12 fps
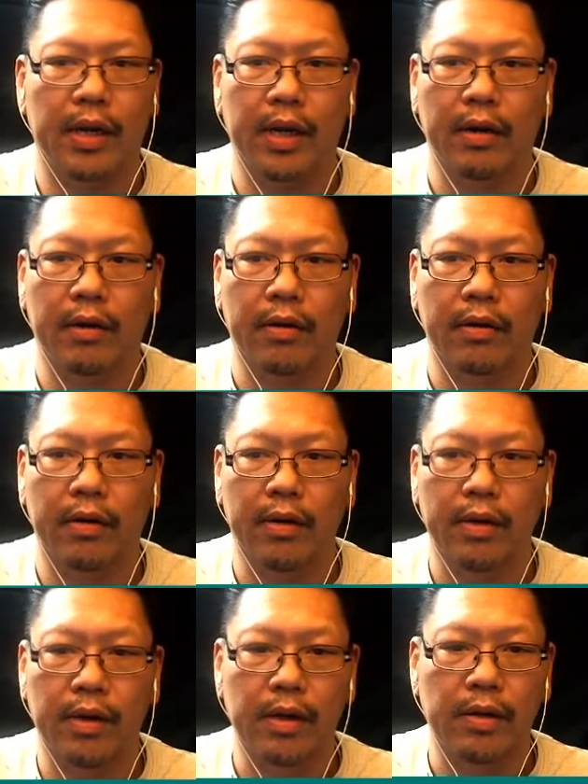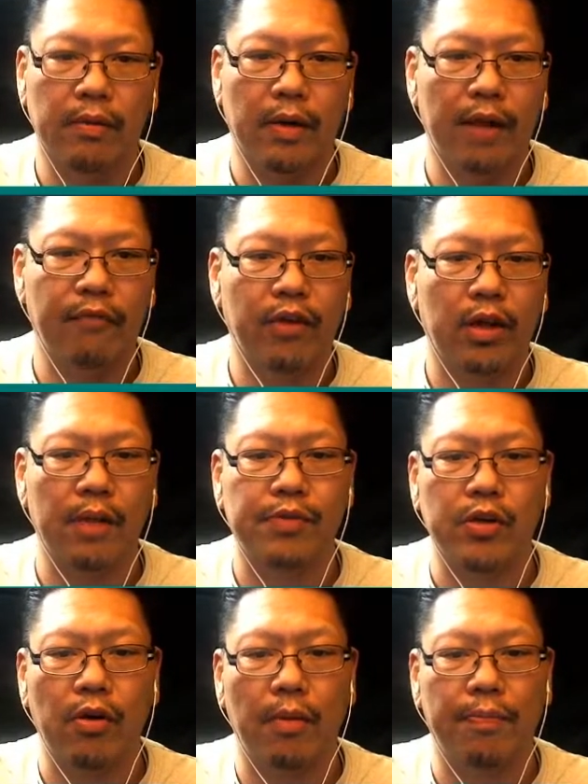here, right? If your clips
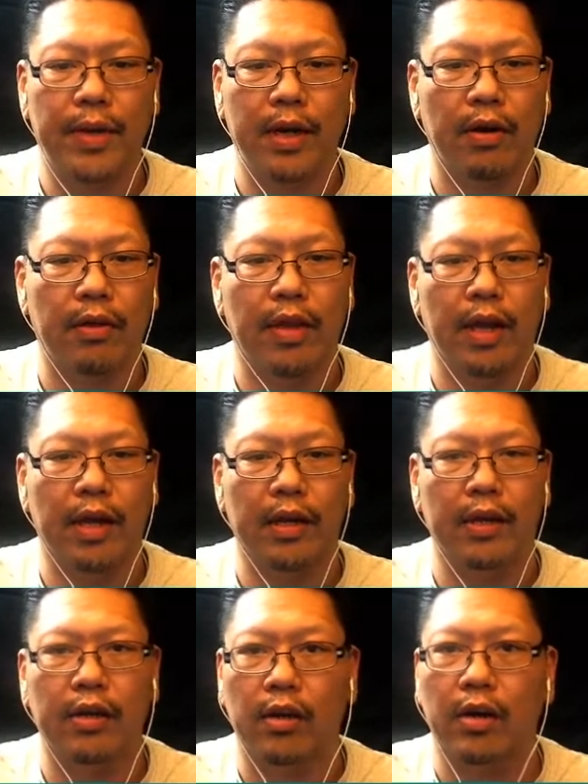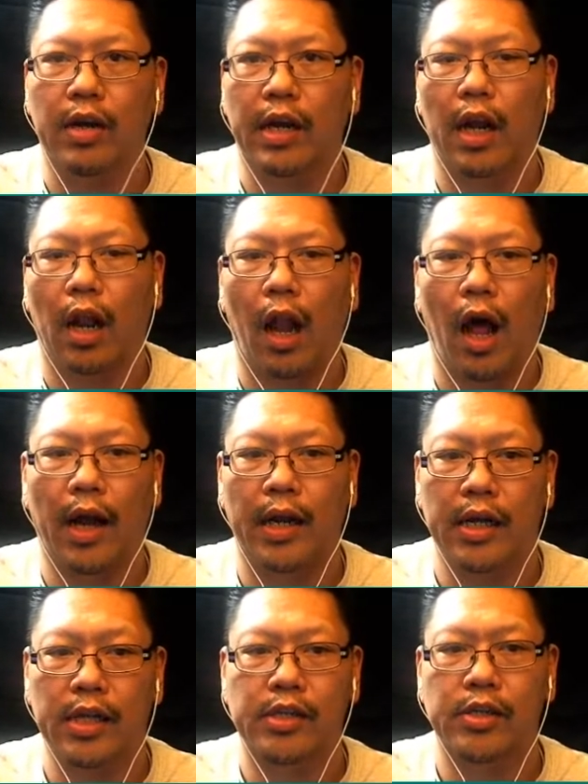show up here, then you're going to get a lot of hits.